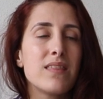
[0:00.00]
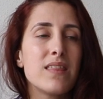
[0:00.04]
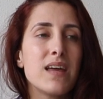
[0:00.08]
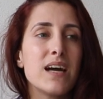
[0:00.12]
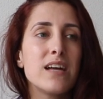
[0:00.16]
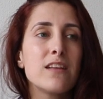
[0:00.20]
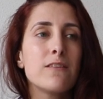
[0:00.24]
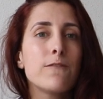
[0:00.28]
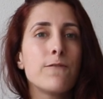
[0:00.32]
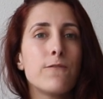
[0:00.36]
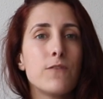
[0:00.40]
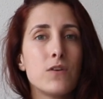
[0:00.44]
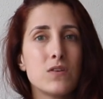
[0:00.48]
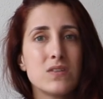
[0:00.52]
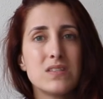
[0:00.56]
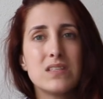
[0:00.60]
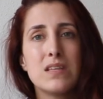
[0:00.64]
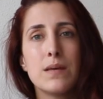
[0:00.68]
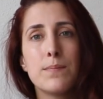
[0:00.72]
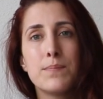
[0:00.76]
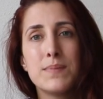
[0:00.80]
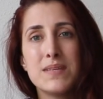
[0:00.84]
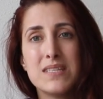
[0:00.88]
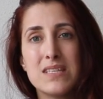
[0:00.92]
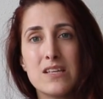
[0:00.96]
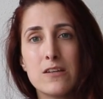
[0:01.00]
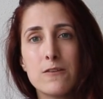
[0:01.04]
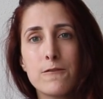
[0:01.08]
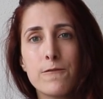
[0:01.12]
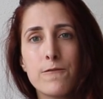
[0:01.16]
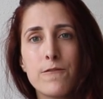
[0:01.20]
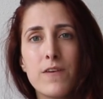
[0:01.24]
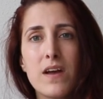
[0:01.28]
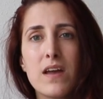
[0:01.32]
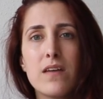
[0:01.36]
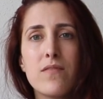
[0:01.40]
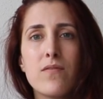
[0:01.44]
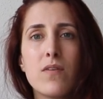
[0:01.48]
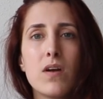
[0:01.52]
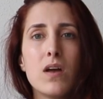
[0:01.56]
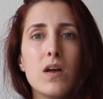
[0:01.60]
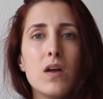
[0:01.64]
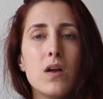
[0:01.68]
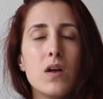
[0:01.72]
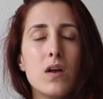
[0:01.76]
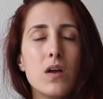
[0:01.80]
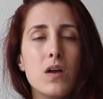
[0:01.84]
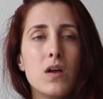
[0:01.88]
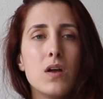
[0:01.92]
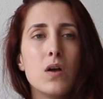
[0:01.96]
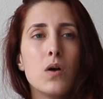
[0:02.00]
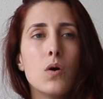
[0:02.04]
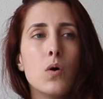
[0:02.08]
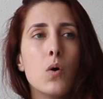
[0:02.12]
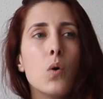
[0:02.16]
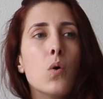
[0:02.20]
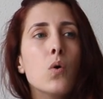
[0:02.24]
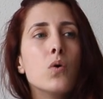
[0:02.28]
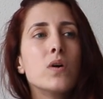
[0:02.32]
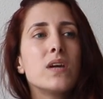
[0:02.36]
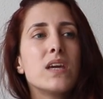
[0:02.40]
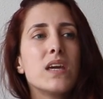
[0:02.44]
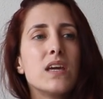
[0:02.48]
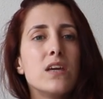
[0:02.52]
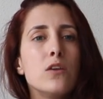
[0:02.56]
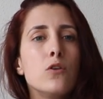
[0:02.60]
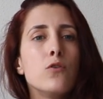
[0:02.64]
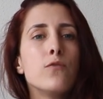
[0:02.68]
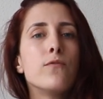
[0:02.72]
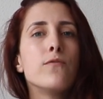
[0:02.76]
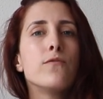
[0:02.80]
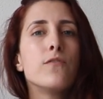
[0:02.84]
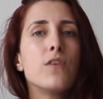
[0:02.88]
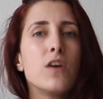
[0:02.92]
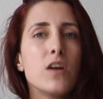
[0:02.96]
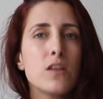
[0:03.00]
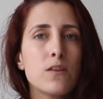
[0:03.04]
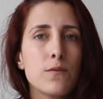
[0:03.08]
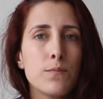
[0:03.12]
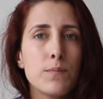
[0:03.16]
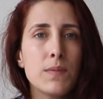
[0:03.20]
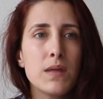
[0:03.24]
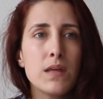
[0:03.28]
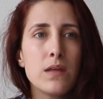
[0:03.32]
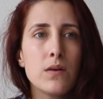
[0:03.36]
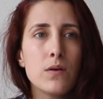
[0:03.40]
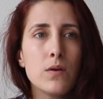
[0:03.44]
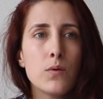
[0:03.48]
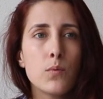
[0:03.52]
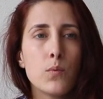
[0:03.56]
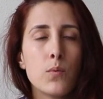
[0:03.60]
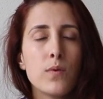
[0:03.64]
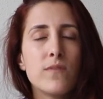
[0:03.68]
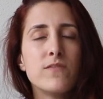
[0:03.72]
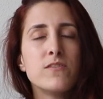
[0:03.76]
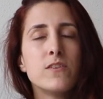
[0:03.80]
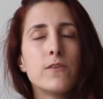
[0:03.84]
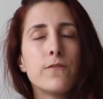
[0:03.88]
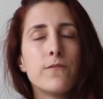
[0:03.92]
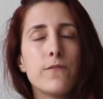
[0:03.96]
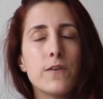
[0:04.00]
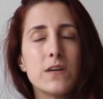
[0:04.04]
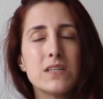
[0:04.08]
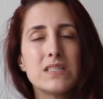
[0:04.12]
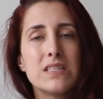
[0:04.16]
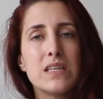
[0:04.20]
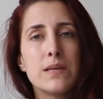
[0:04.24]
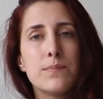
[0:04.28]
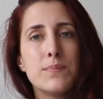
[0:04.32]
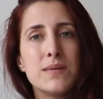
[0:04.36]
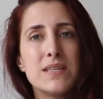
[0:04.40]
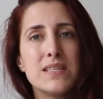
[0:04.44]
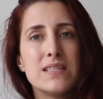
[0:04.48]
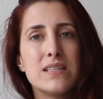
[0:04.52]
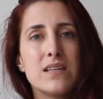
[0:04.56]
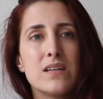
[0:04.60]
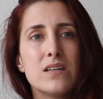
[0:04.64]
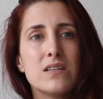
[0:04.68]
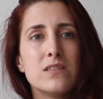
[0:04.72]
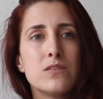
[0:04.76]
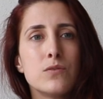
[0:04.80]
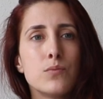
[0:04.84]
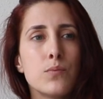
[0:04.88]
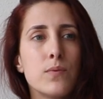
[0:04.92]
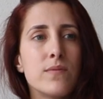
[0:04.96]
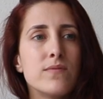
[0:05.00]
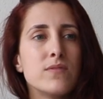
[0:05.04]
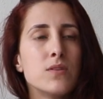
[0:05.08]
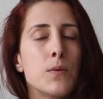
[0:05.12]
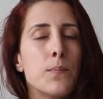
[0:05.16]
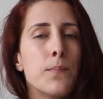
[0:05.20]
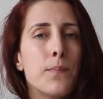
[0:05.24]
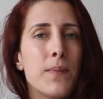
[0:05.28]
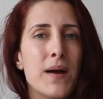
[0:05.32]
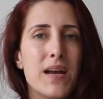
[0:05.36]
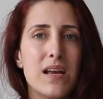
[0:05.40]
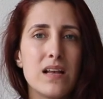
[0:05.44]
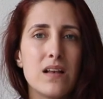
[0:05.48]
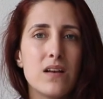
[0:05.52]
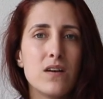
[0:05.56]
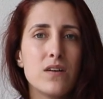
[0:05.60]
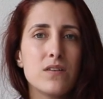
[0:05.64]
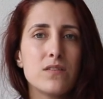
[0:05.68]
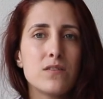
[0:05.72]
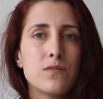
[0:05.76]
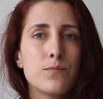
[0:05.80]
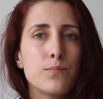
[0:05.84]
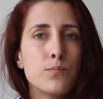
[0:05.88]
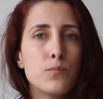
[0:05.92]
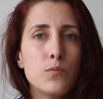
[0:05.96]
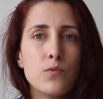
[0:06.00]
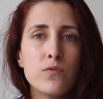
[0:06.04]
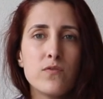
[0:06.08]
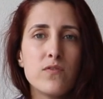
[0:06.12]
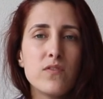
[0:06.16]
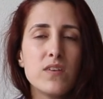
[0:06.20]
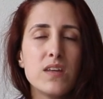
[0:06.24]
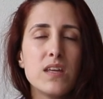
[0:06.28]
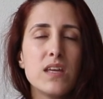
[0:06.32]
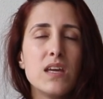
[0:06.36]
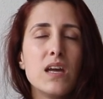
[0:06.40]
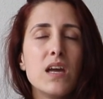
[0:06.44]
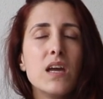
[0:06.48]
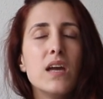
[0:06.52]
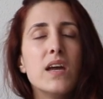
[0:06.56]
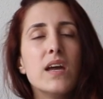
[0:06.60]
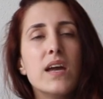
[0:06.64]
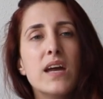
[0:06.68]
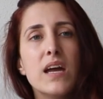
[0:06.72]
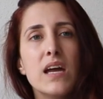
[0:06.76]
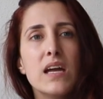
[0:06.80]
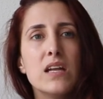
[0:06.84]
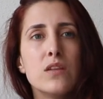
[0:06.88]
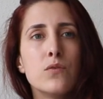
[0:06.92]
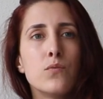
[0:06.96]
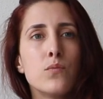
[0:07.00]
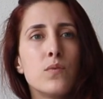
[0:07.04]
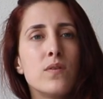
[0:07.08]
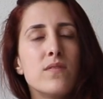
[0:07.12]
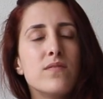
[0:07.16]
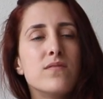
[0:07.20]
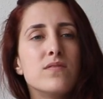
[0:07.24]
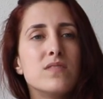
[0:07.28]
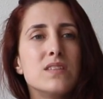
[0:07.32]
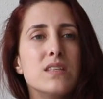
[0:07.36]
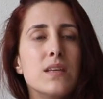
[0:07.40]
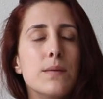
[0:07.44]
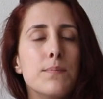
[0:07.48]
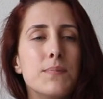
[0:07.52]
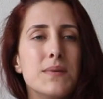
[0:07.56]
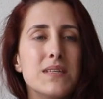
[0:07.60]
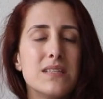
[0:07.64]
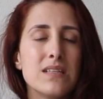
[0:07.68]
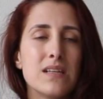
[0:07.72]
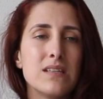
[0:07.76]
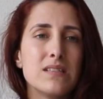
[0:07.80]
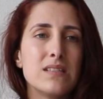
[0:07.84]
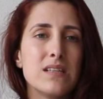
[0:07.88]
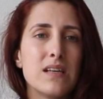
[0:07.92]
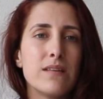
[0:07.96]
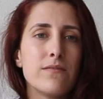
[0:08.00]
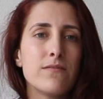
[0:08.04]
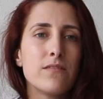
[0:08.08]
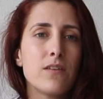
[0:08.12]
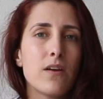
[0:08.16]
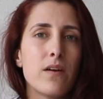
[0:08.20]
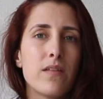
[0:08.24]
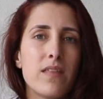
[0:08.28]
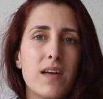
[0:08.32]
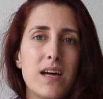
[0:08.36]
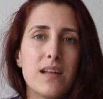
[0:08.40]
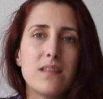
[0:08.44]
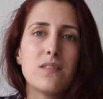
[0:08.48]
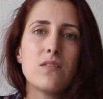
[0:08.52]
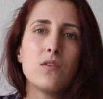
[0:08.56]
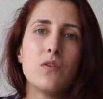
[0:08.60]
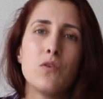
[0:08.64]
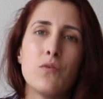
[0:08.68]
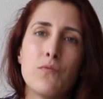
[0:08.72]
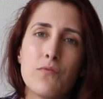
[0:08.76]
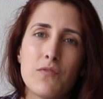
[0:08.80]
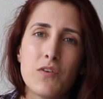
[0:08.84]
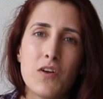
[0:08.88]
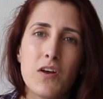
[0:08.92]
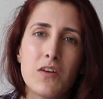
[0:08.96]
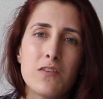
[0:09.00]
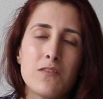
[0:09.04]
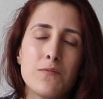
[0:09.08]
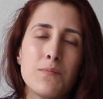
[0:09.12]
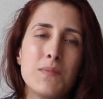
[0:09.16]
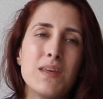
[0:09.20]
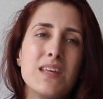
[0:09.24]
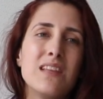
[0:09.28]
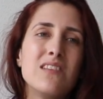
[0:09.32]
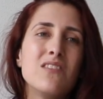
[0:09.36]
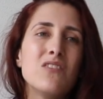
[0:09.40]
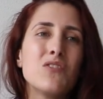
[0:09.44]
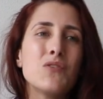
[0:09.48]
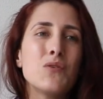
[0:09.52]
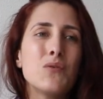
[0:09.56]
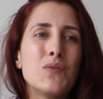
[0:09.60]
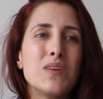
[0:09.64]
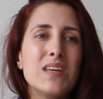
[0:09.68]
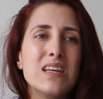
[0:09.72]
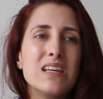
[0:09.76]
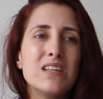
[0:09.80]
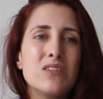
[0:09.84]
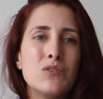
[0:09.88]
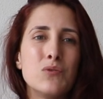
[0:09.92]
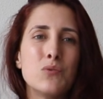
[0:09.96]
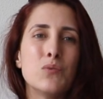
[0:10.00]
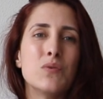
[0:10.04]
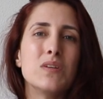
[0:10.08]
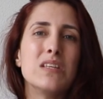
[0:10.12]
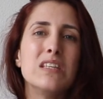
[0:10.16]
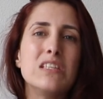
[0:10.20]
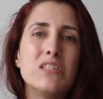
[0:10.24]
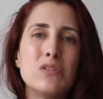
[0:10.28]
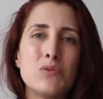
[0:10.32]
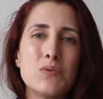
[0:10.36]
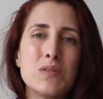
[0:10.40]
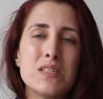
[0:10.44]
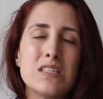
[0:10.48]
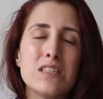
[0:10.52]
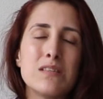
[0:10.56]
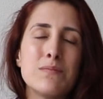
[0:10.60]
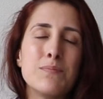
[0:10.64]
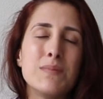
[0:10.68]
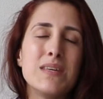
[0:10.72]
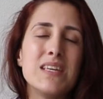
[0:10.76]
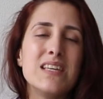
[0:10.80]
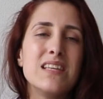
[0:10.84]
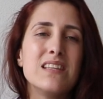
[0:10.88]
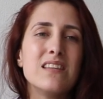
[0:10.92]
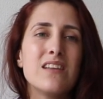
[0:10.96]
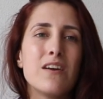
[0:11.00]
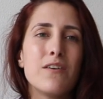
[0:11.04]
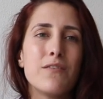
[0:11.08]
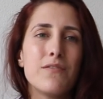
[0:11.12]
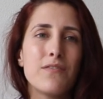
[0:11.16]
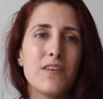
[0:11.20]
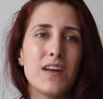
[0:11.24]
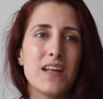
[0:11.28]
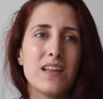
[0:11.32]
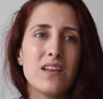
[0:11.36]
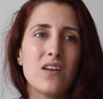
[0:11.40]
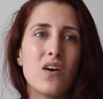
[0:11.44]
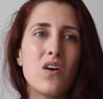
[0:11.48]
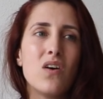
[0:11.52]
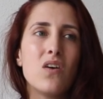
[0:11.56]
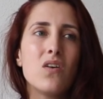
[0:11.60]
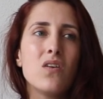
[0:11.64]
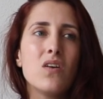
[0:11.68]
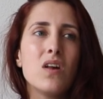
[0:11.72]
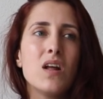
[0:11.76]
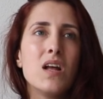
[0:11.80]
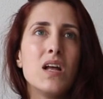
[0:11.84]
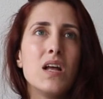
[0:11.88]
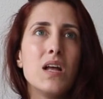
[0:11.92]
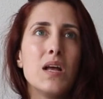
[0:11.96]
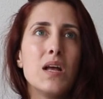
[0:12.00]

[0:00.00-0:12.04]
that for the episode 5 okay you've got me with the first episode with the pilot movie and with the episodes after that you've got me into it, you interest me enough and all,